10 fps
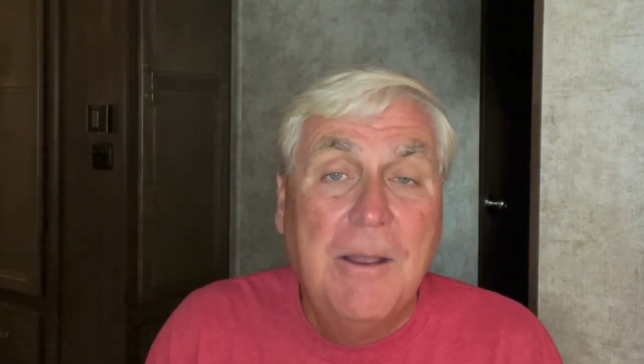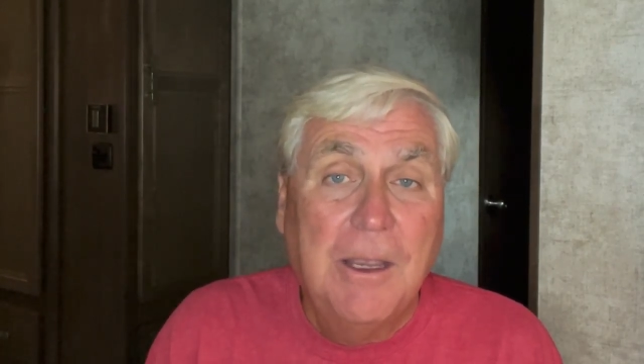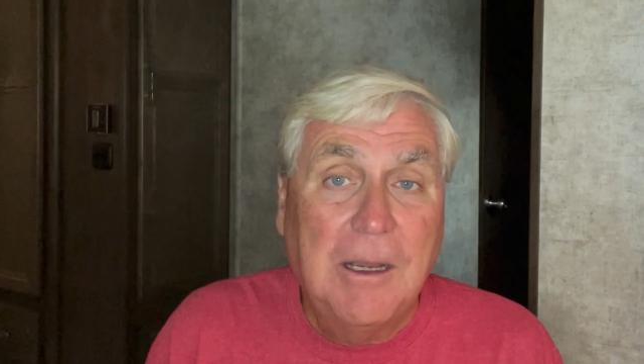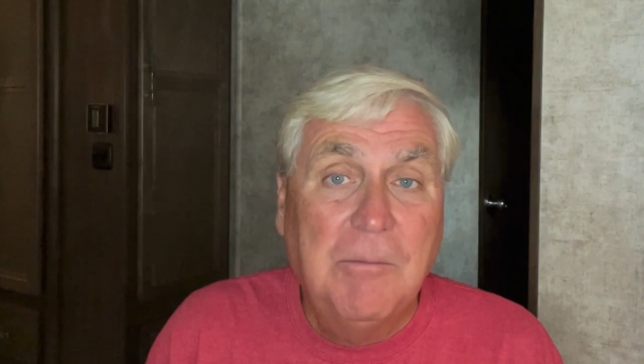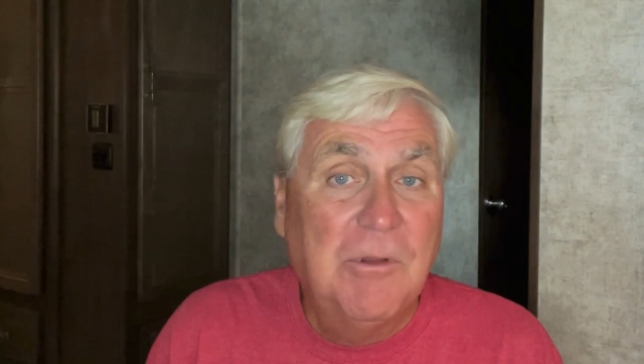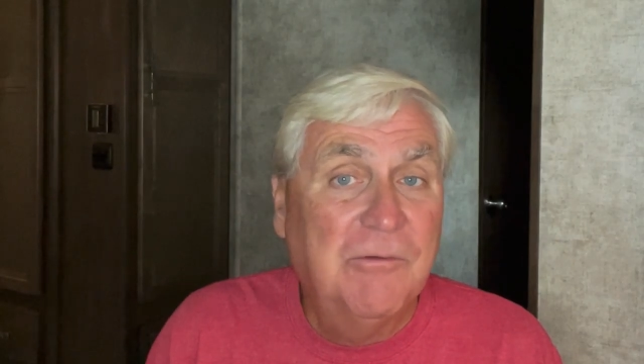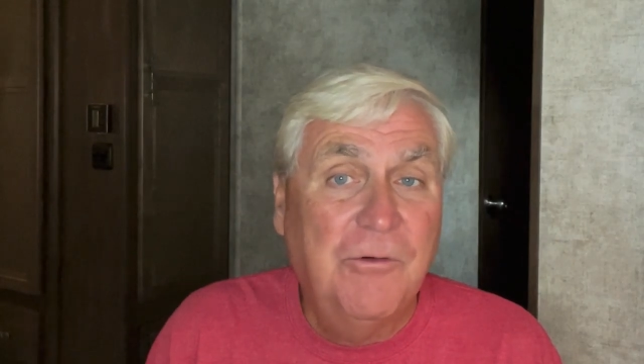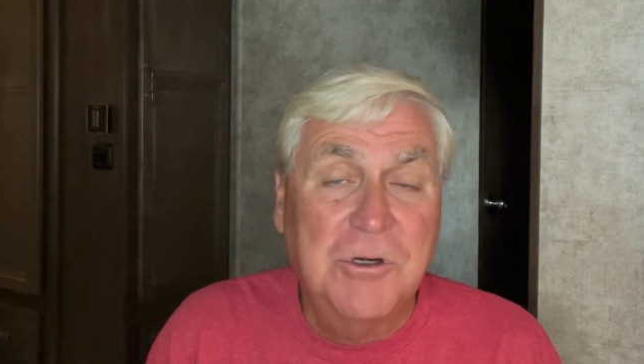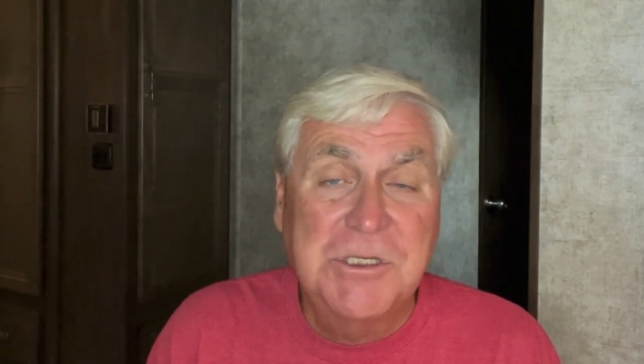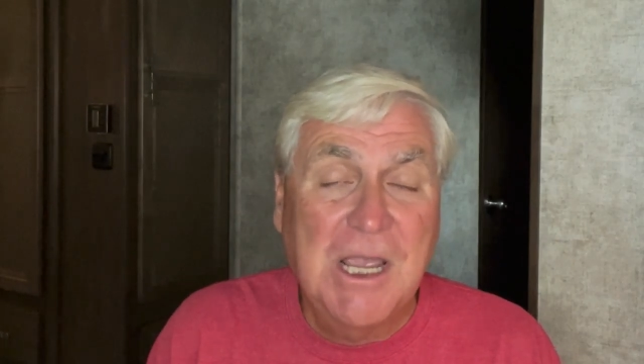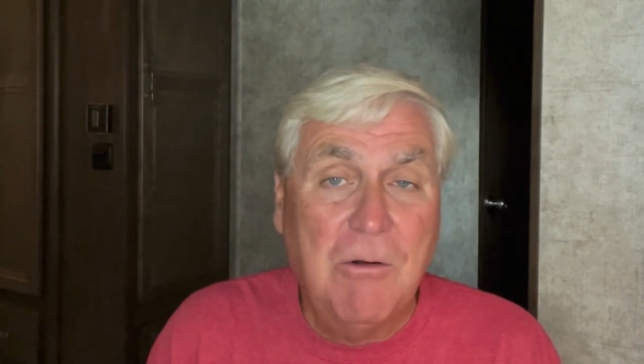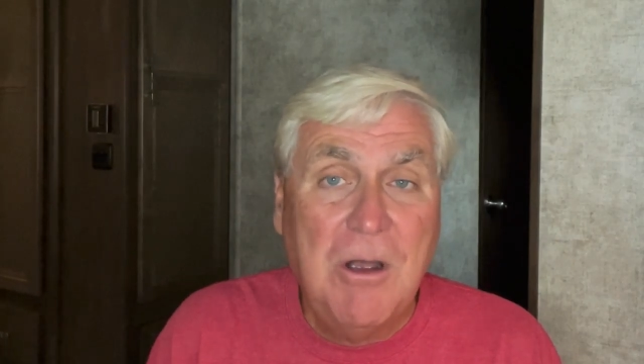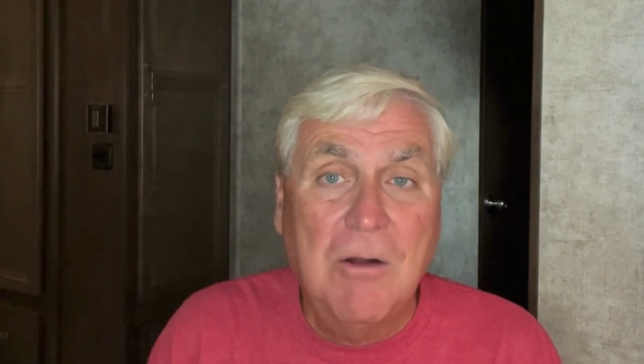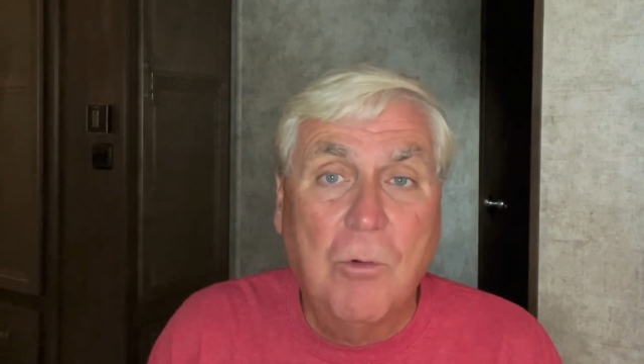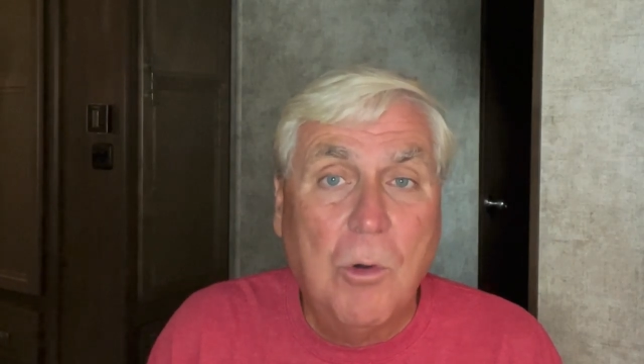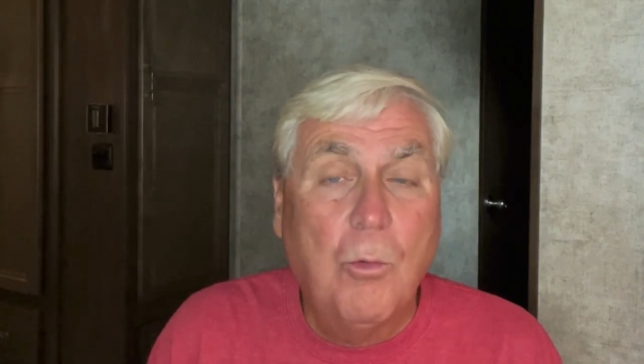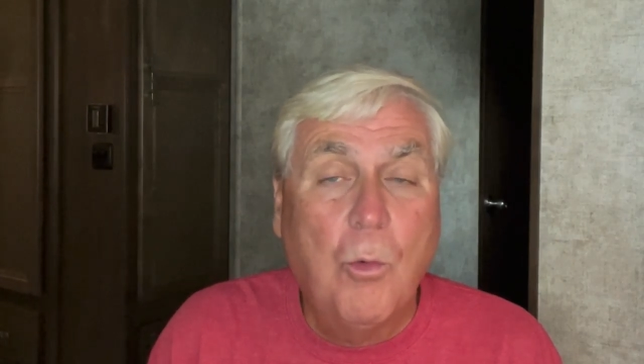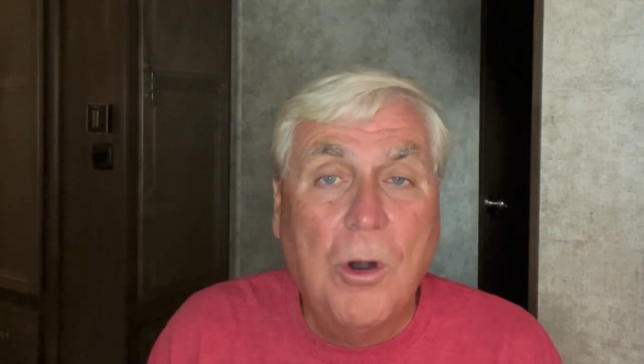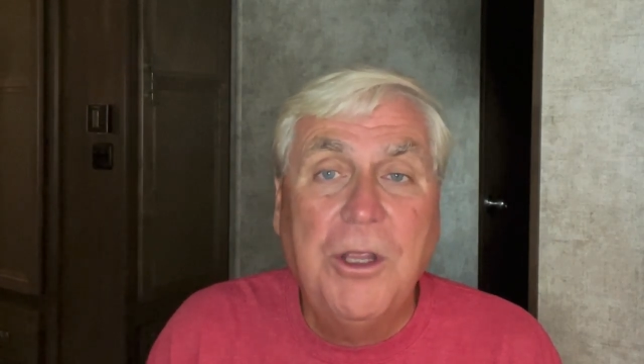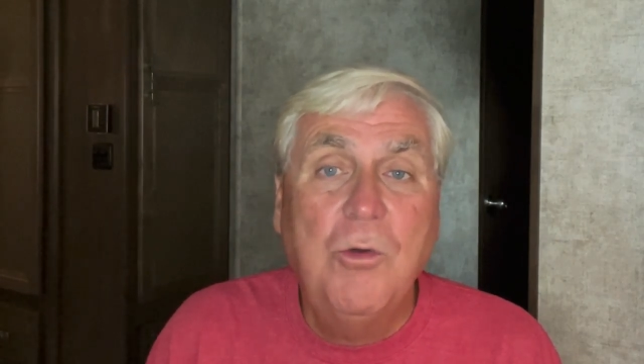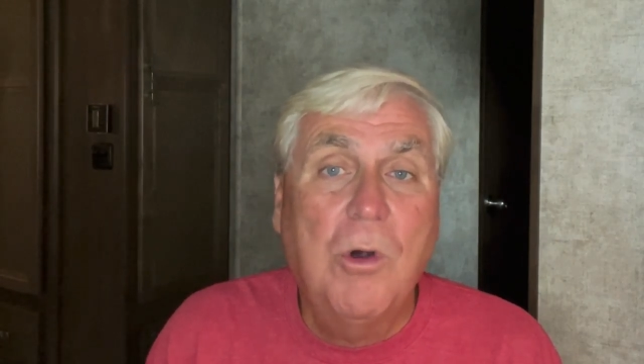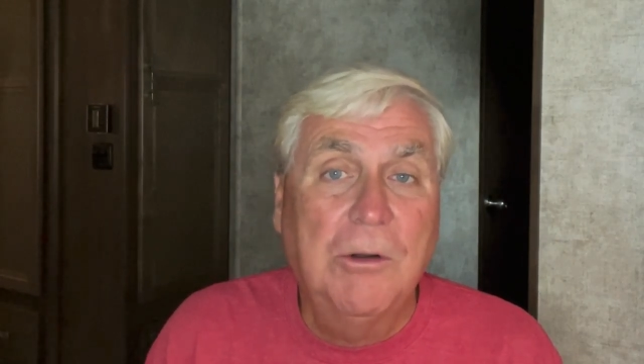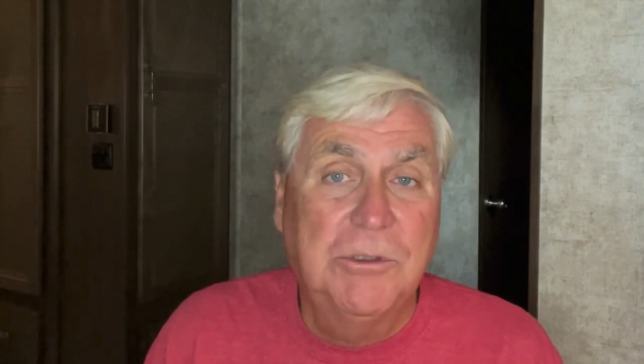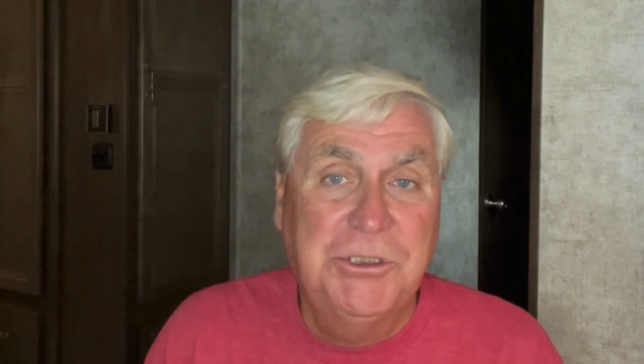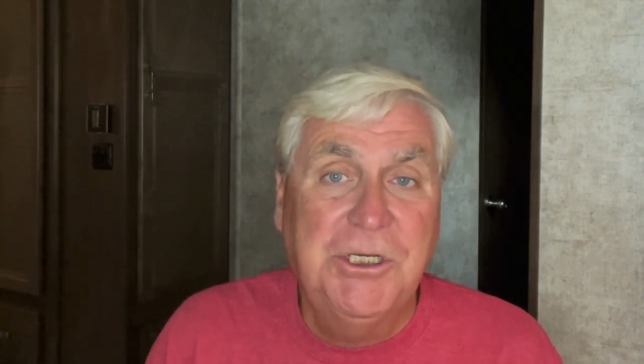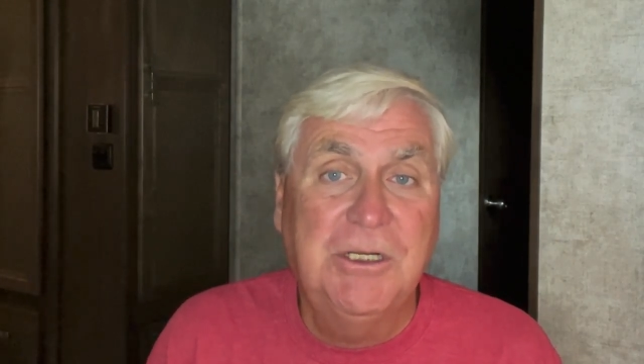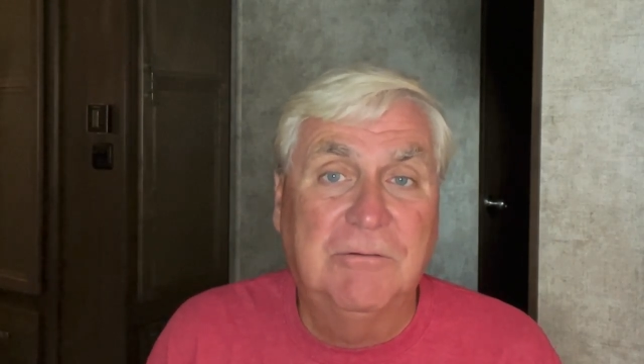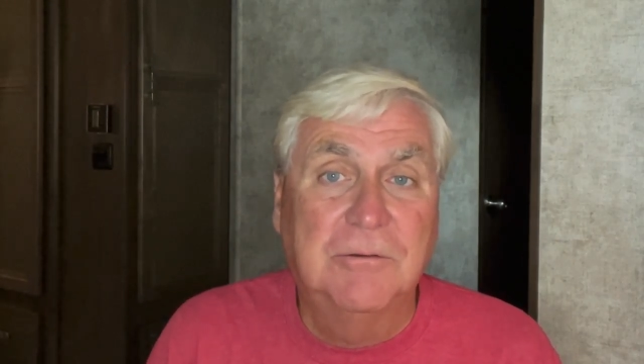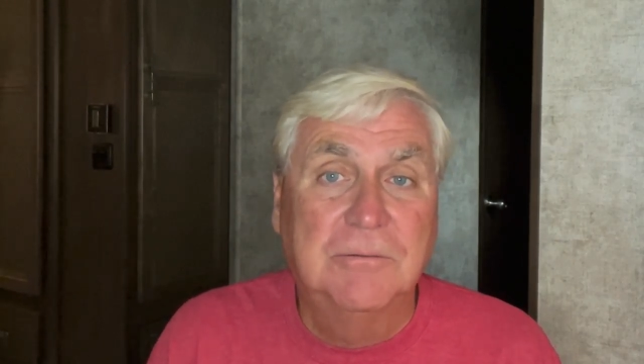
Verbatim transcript: And the first thing I want, well, what do you want to achieve?